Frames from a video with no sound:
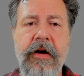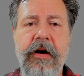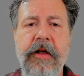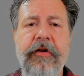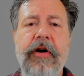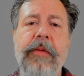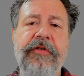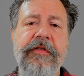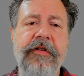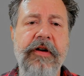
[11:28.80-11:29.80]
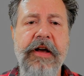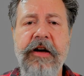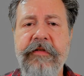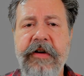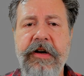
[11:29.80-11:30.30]
Other options you can
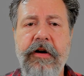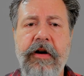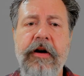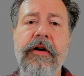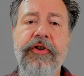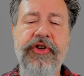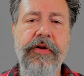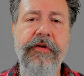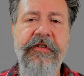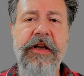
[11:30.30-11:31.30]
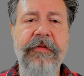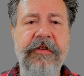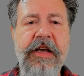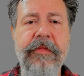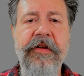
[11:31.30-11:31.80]
activate are Show Same
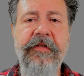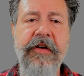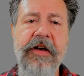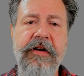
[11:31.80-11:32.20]
Statements